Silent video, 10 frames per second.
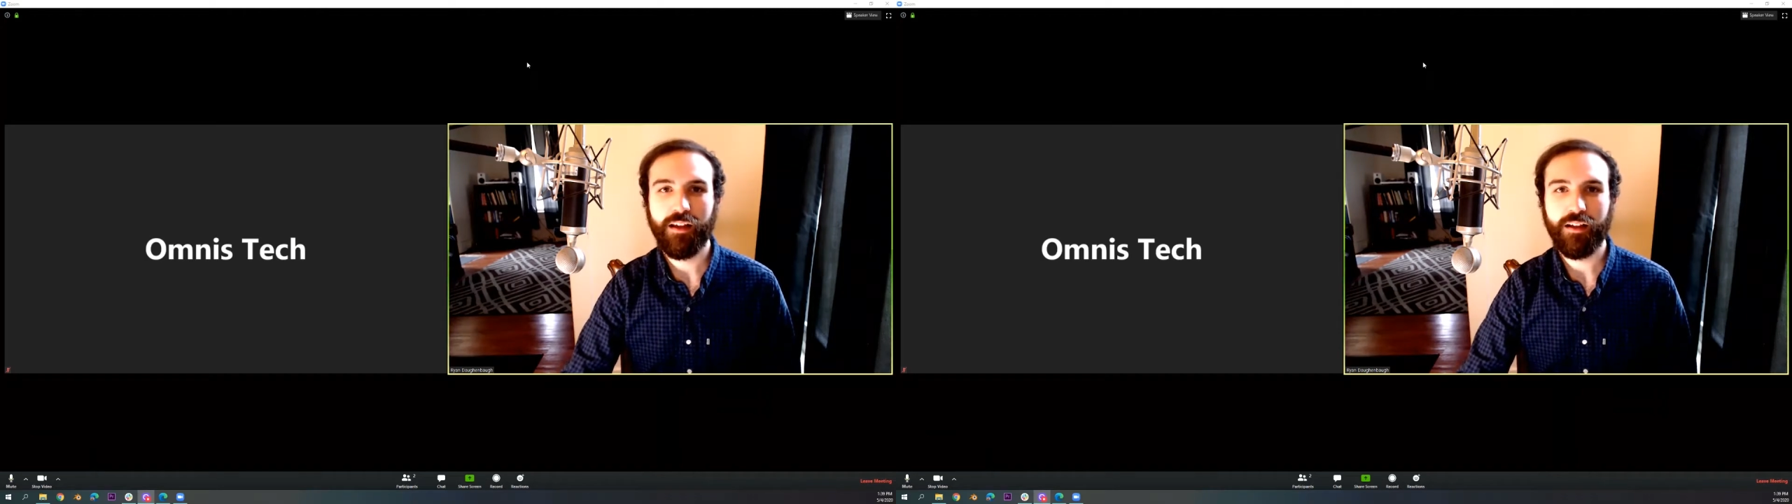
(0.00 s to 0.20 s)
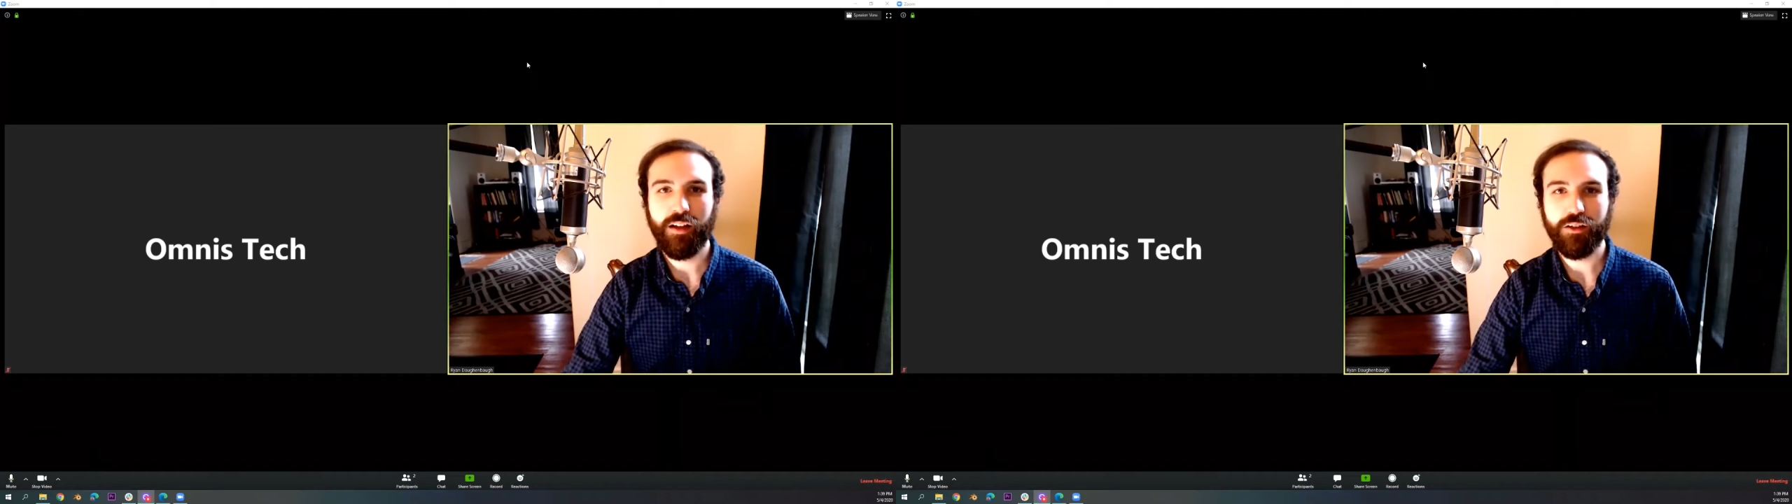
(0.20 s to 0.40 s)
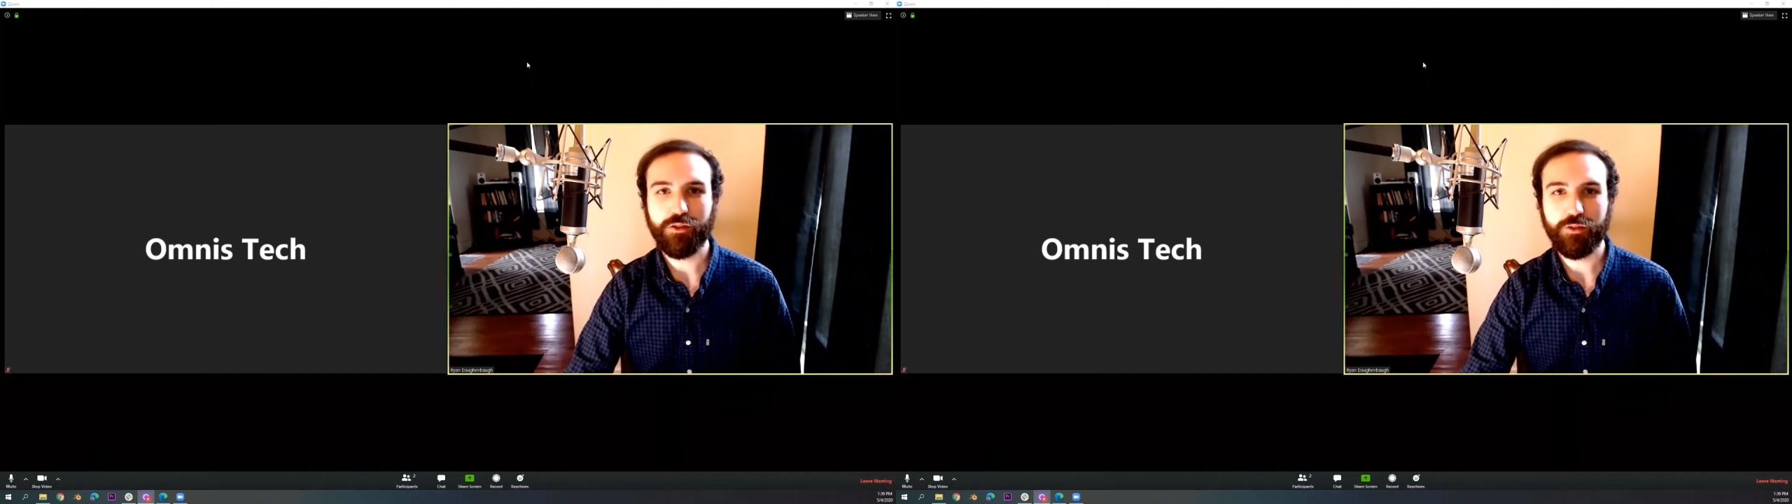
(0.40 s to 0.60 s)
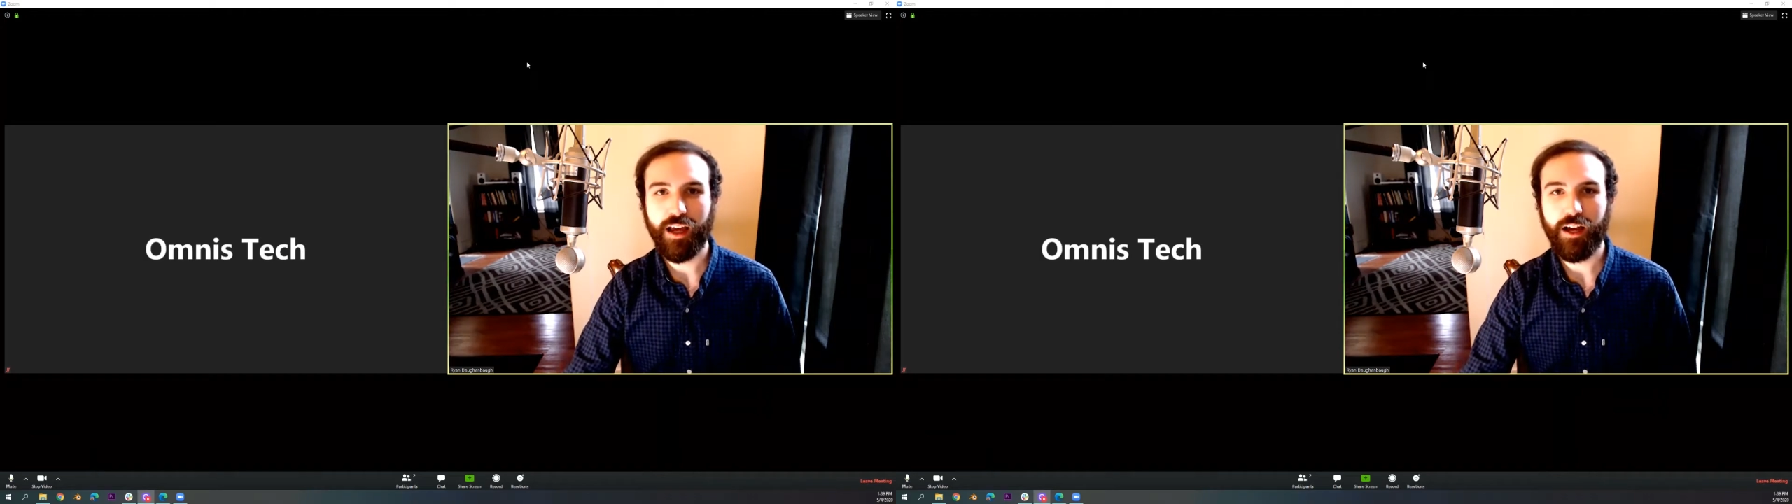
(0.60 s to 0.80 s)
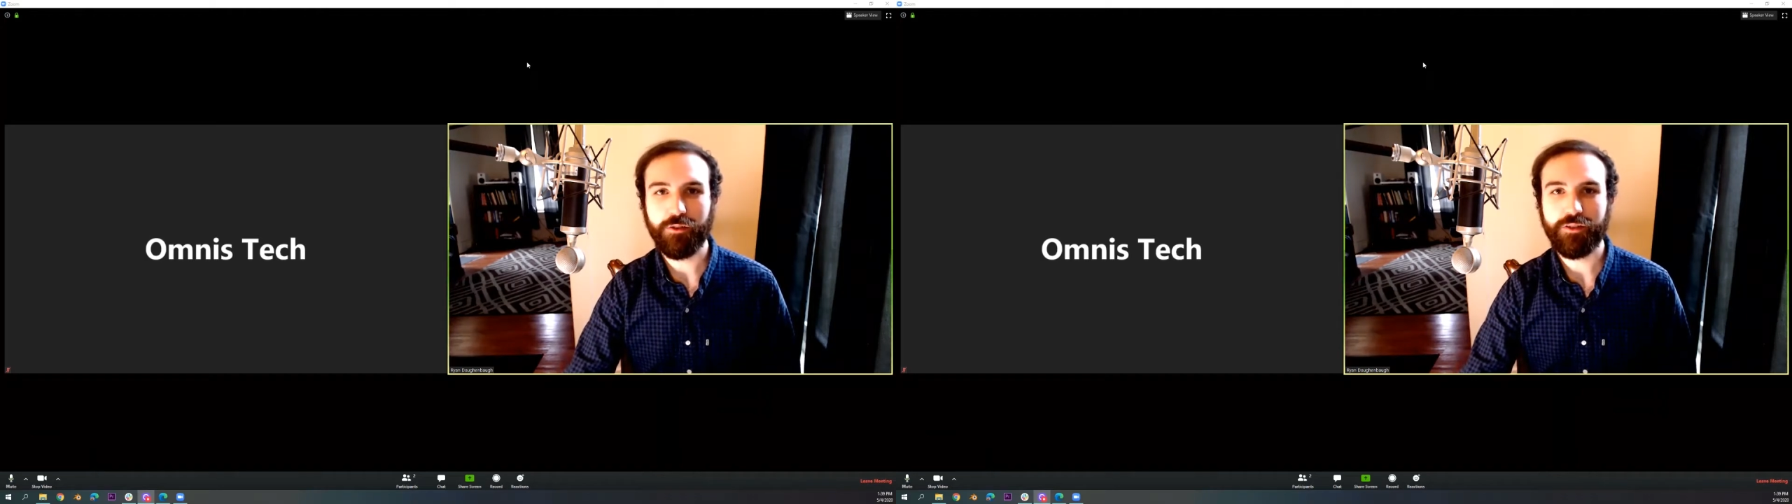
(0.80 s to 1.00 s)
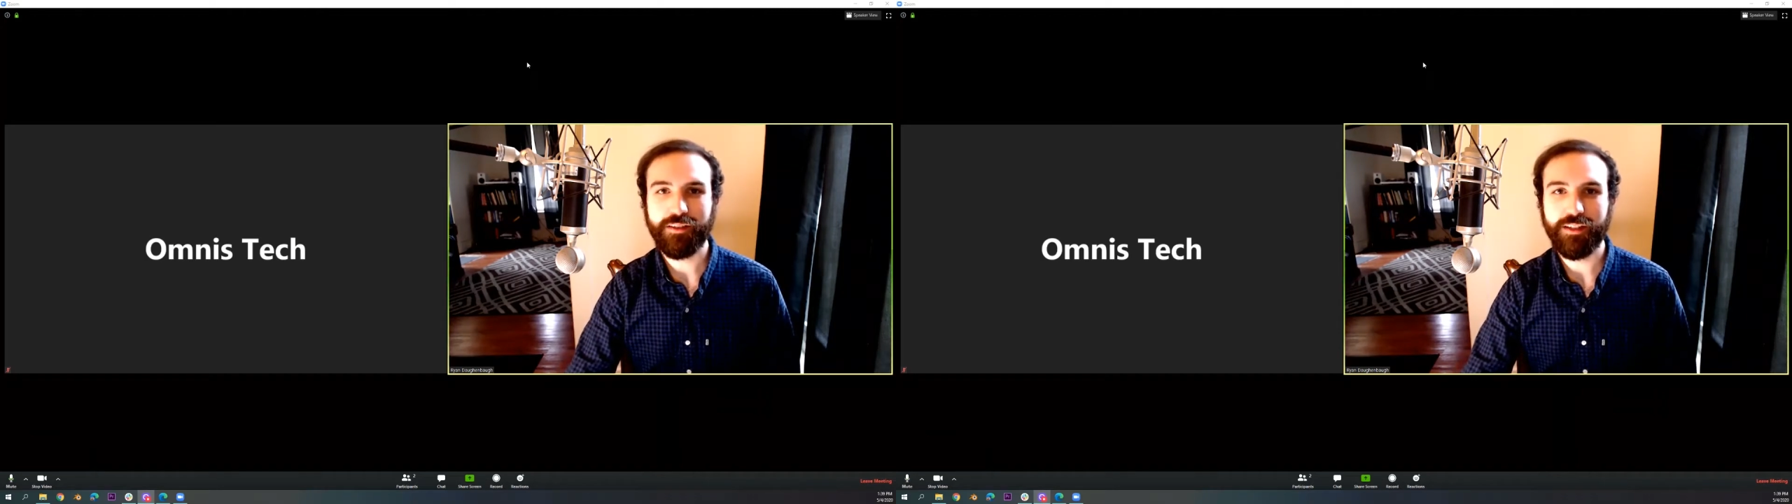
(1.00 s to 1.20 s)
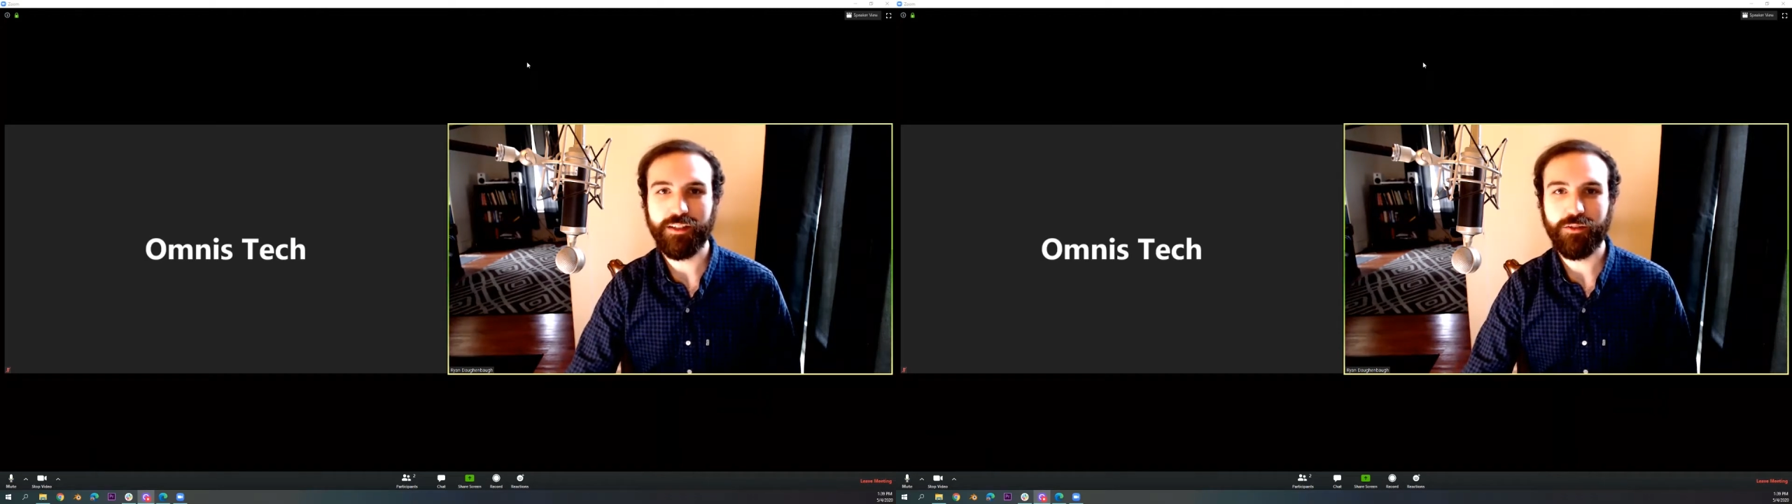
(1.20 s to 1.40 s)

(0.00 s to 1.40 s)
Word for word: uh, learn how to see